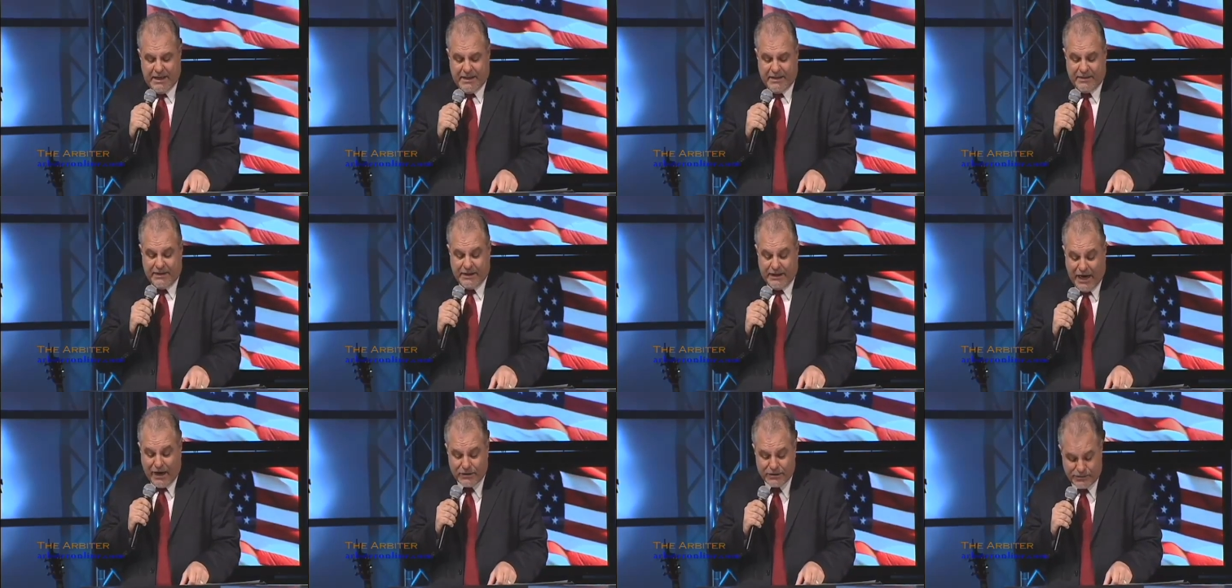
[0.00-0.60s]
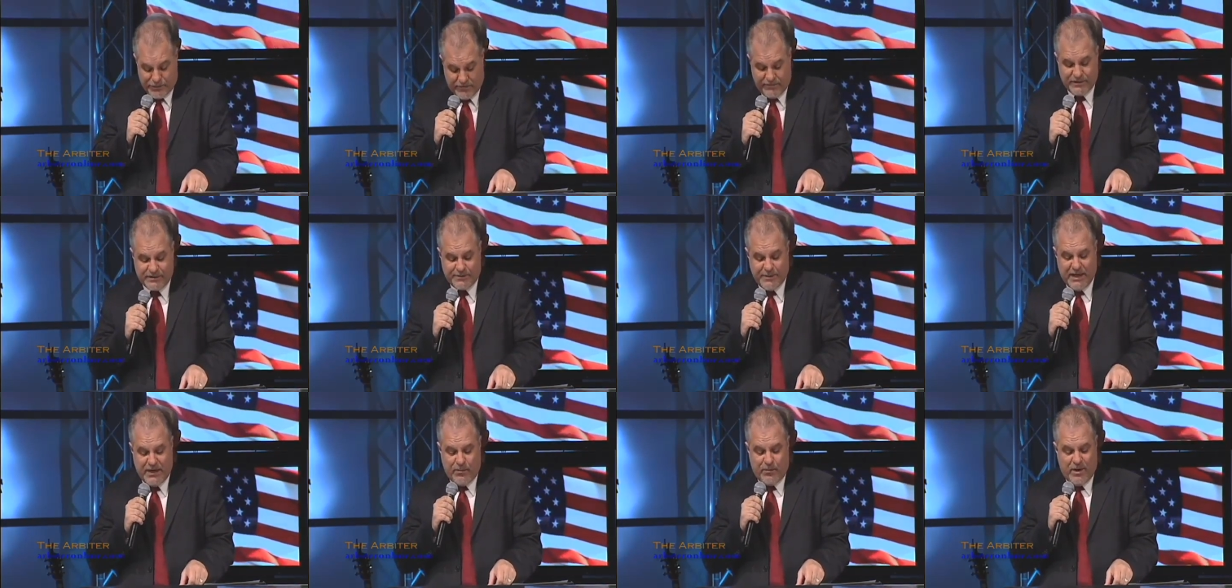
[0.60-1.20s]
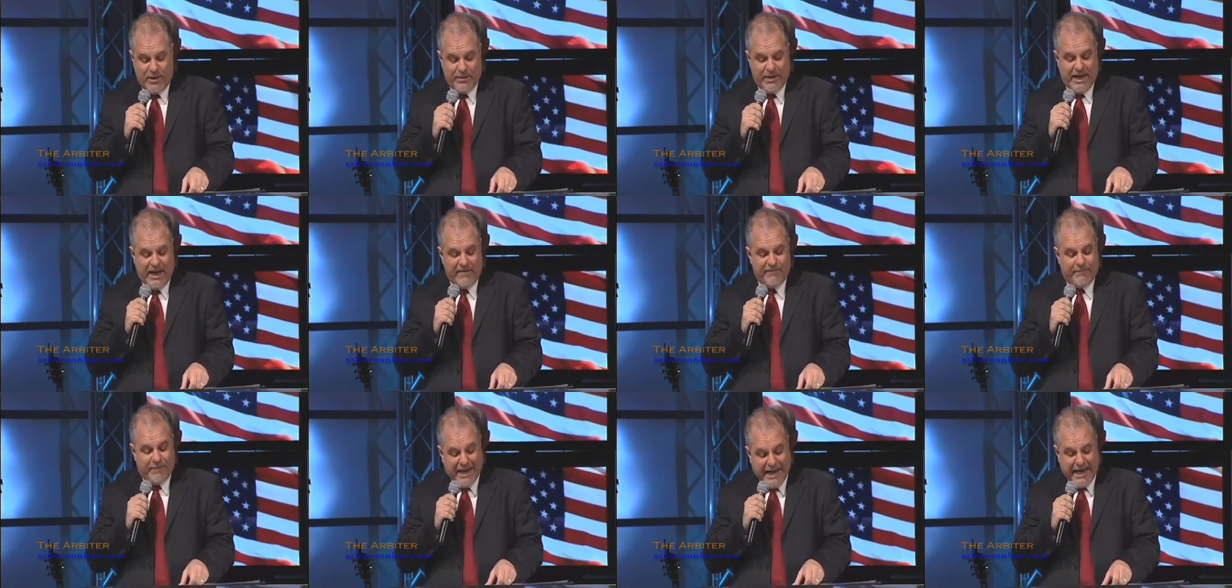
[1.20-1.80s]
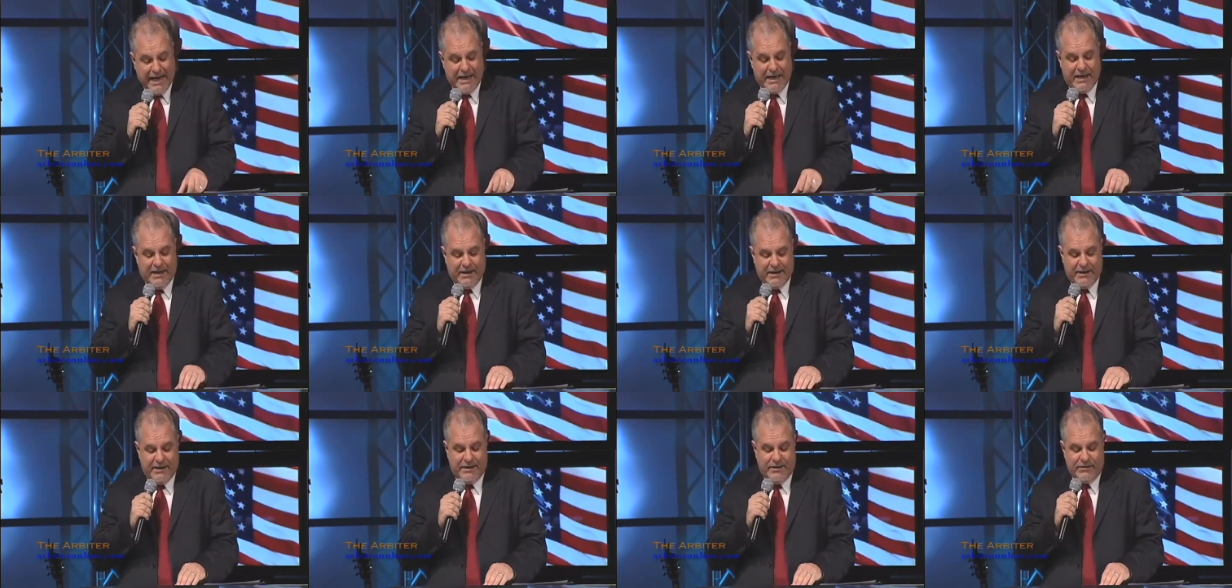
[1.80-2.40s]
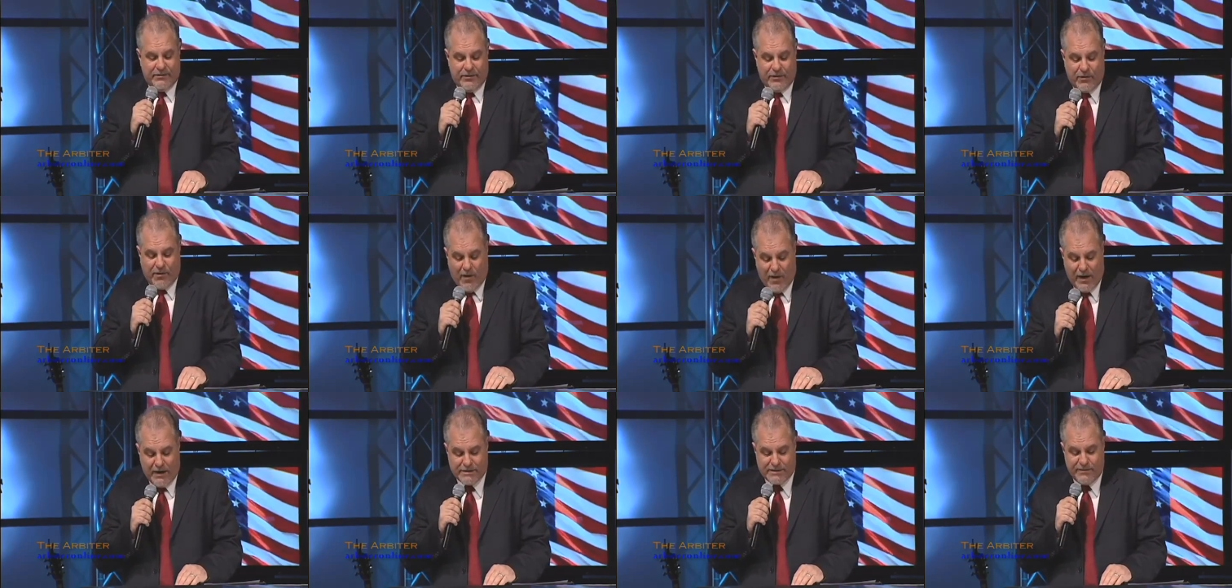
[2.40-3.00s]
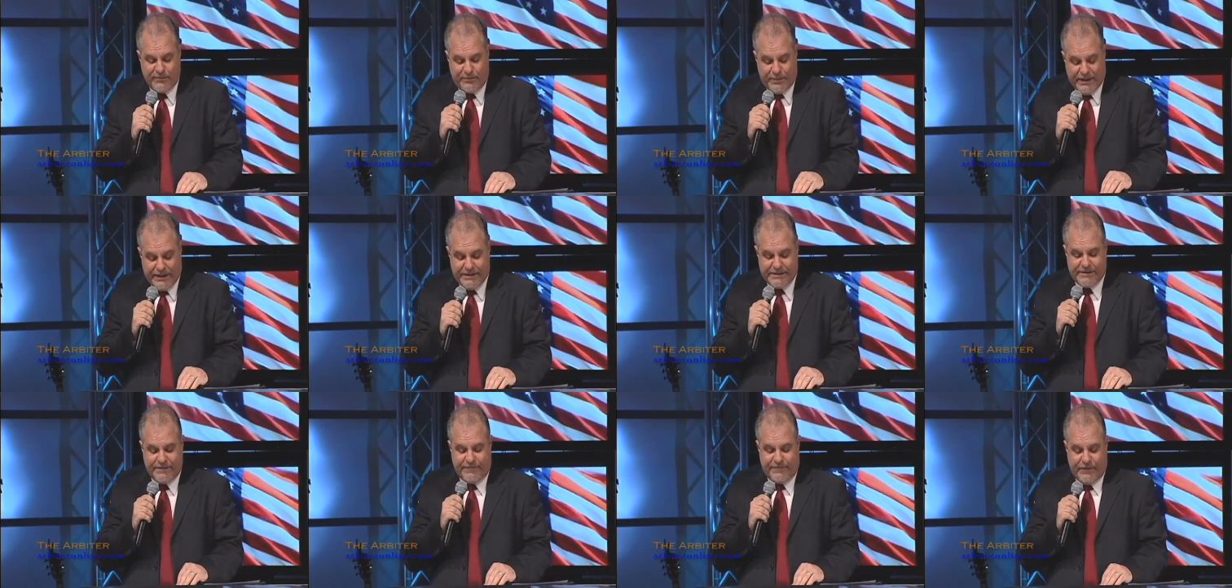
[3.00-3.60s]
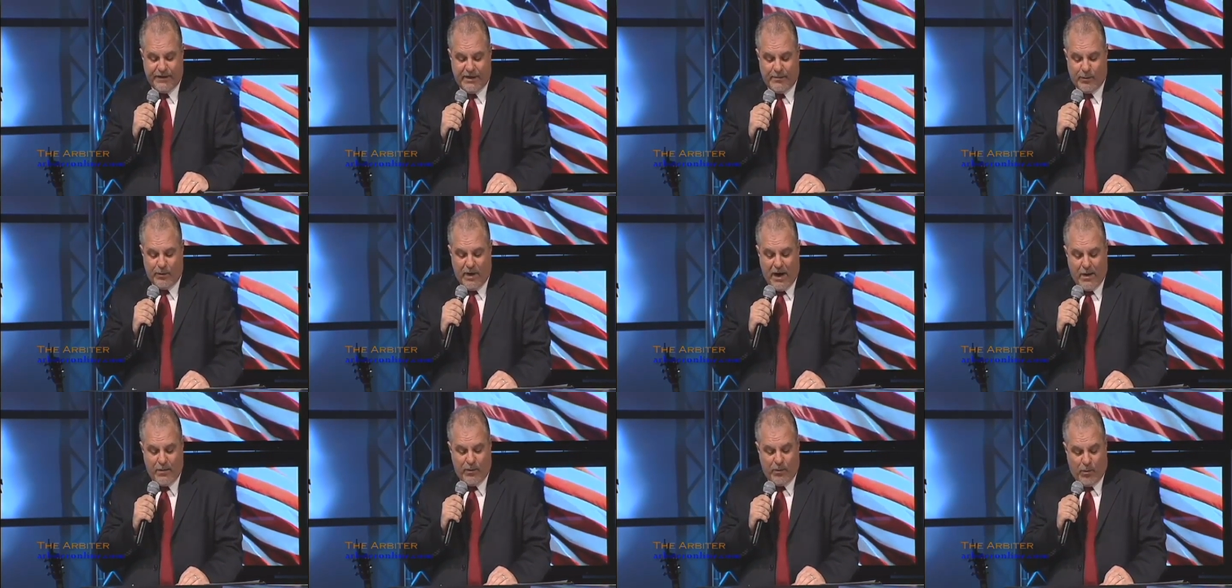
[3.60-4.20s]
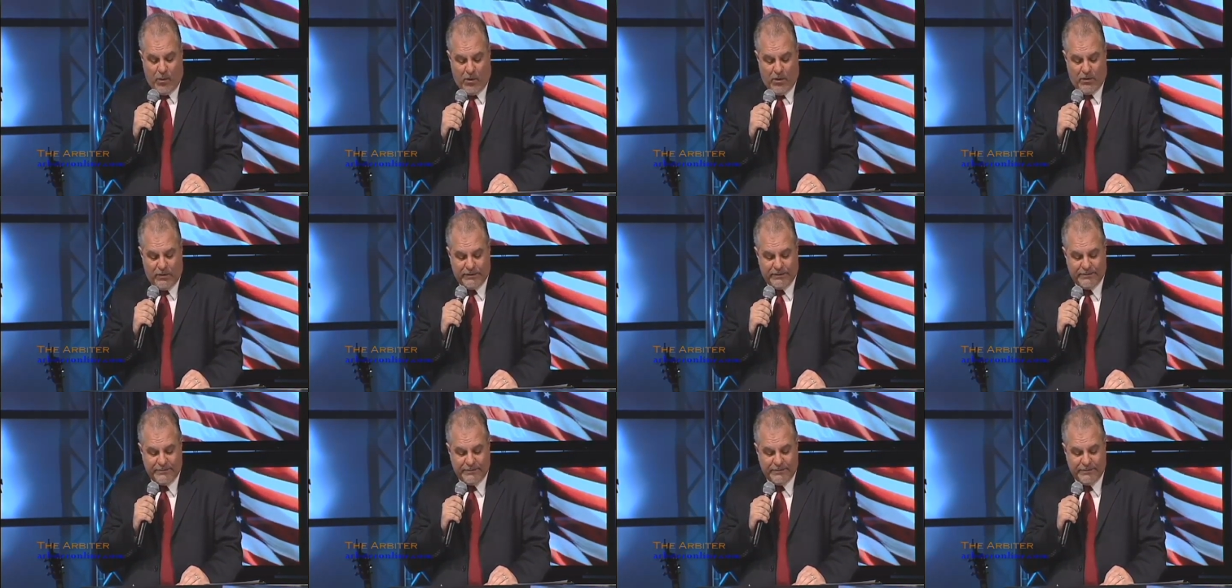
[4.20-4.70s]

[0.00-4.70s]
that our servicemen and women have made to the cause of peace and freedom around the world,